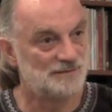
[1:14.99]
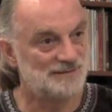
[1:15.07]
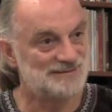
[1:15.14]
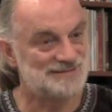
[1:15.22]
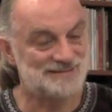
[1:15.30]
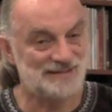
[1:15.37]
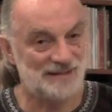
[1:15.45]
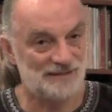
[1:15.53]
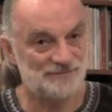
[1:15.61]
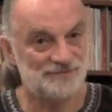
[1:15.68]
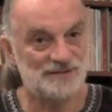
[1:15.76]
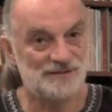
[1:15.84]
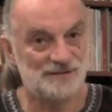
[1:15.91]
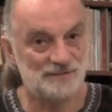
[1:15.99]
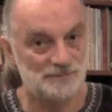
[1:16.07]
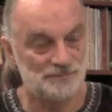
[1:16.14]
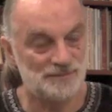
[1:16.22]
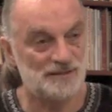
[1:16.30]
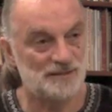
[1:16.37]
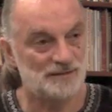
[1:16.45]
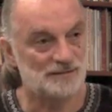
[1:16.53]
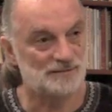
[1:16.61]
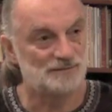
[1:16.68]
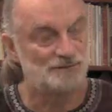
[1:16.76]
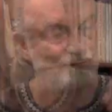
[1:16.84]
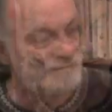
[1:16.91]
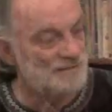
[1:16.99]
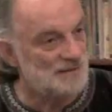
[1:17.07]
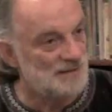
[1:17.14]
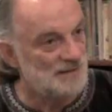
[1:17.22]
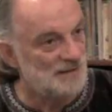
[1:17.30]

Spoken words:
It's in every being. We